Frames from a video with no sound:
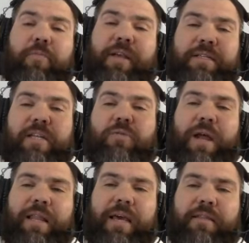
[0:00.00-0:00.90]
because that's what I
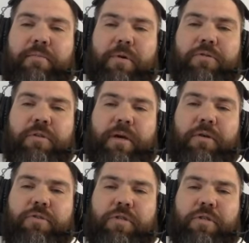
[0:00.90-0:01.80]
like the most
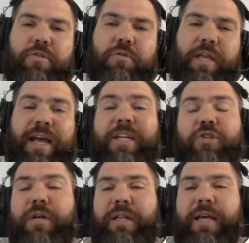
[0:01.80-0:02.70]
about jujitsu. Like I
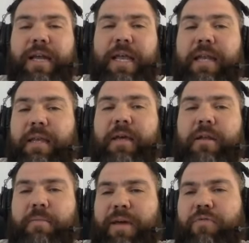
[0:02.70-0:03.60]
sure. trained like an idiot
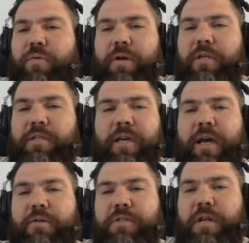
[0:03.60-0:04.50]
in my twenties. Like
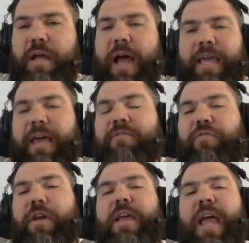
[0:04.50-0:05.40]
I was like
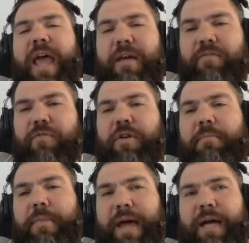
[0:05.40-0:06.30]
every every
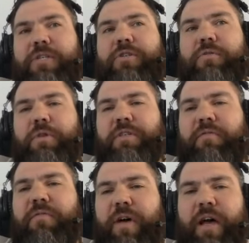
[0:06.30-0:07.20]
match was a
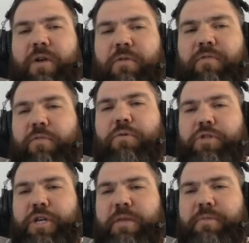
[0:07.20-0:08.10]
final of the world
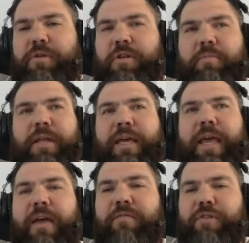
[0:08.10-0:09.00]
championship. Like
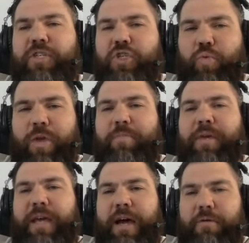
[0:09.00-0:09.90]
every sweep
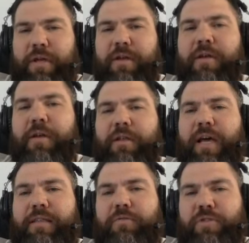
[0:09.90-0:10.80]
counted
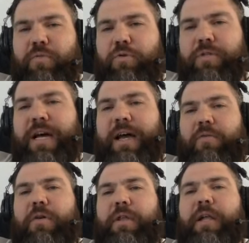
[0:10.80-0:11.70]
like there was a world
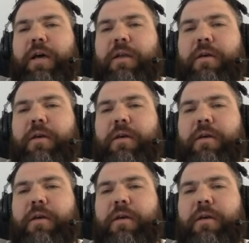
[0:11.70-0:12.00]
title on the line.